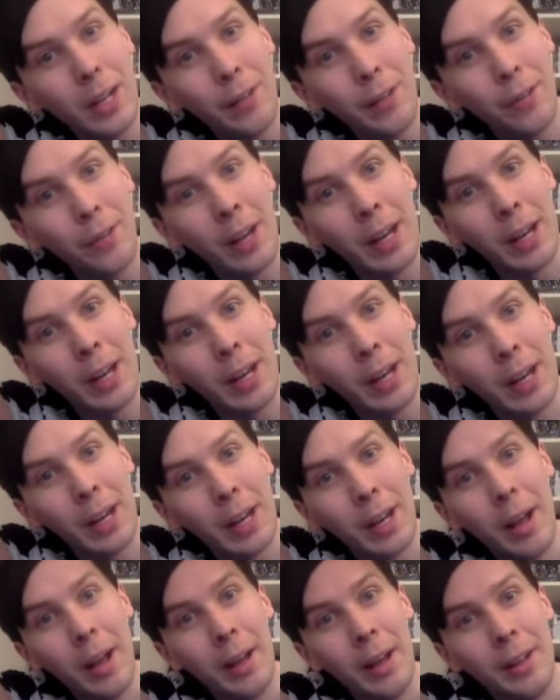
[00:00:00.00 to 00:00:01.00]
It's really
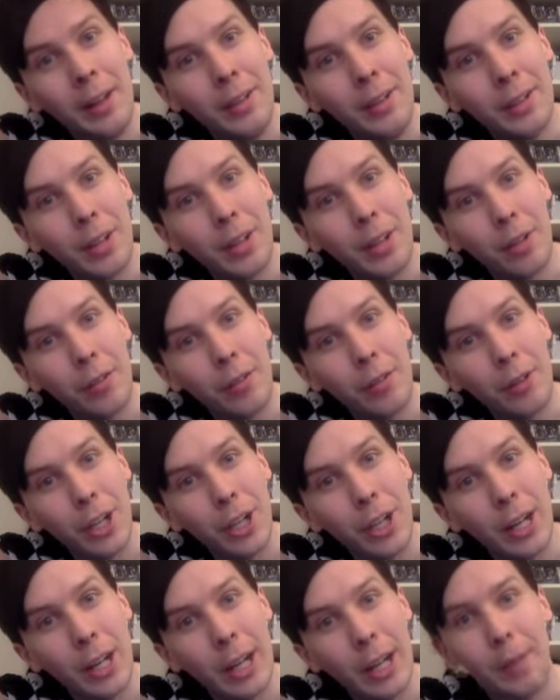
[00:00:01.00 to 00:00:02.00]
and
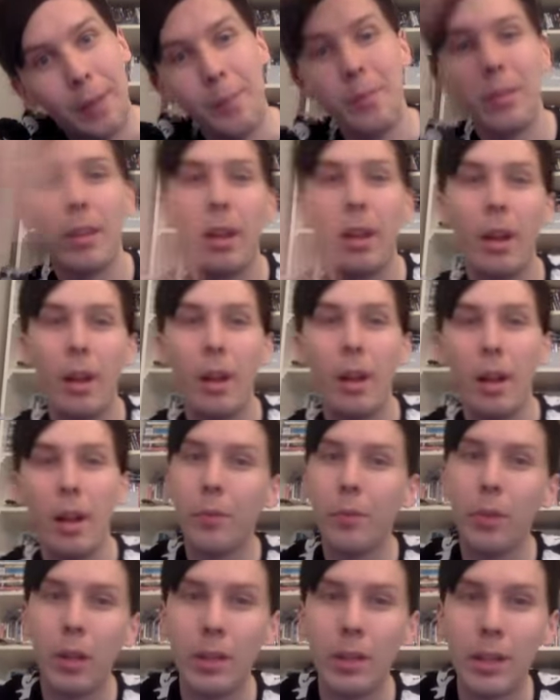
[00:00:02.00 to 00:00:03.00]
refreshing.
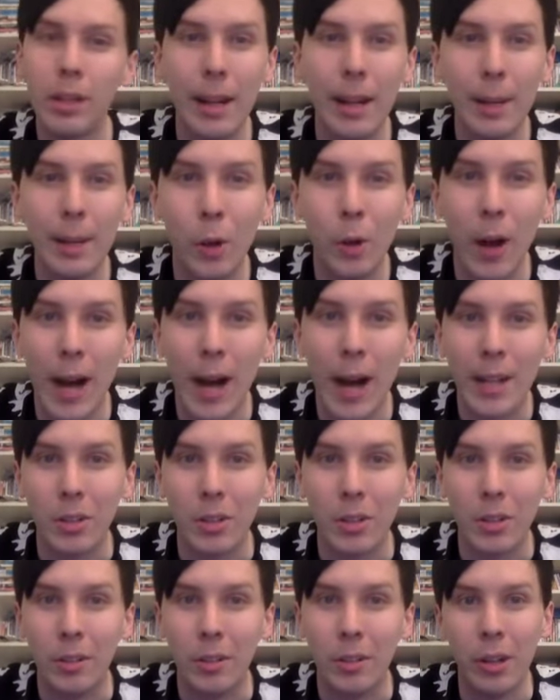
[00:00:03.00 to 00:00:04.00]
Slightly more
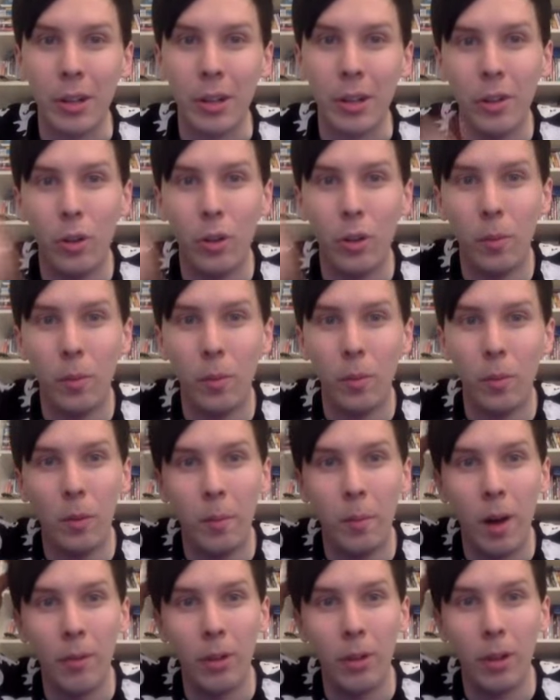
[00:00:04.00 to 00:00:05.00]
adult than a normal
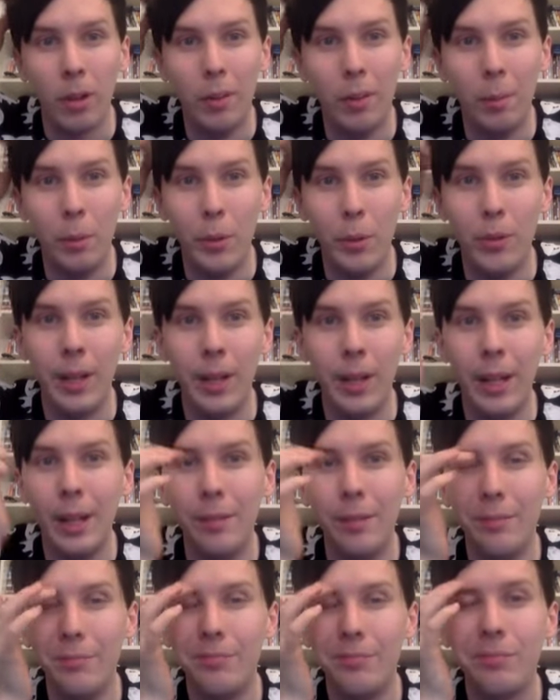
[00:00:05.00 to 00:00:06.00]
Marvel movie.
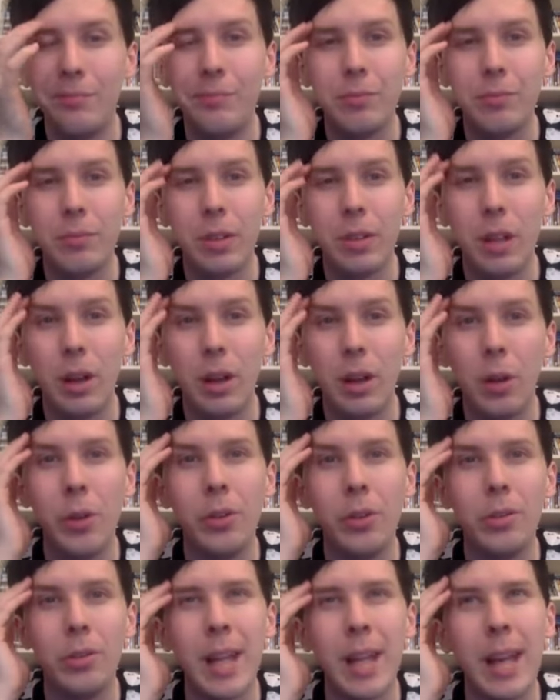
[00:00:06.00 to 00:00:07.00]
I
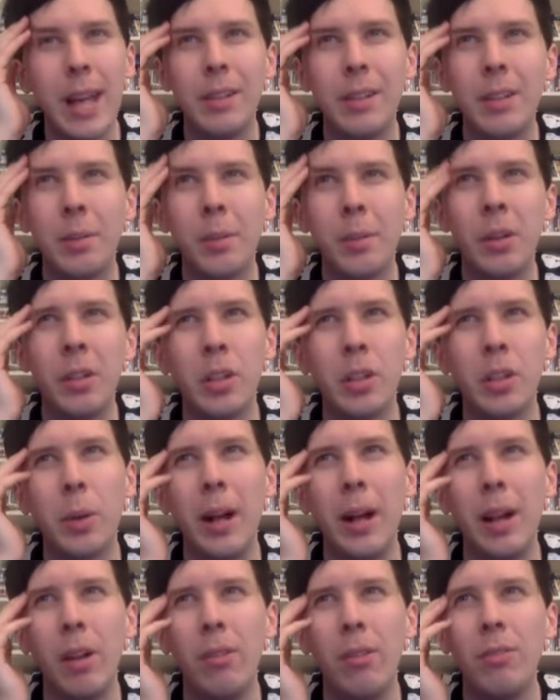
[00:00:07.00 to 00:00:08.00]
wouldn't take someone that's
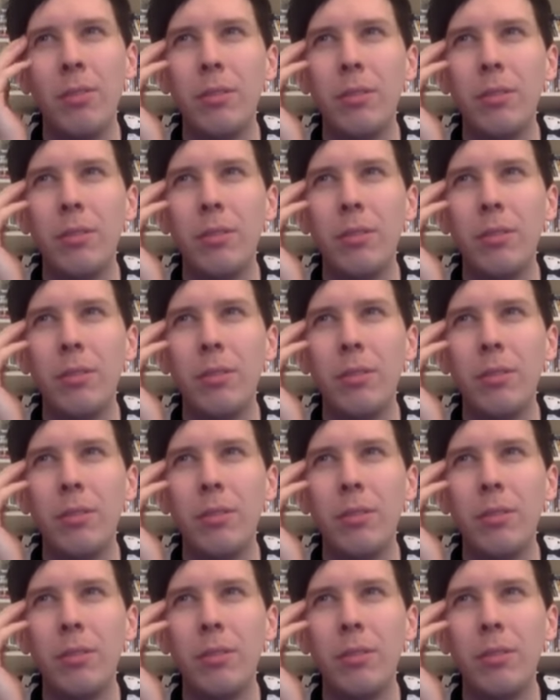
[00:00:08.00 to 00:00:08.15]
12.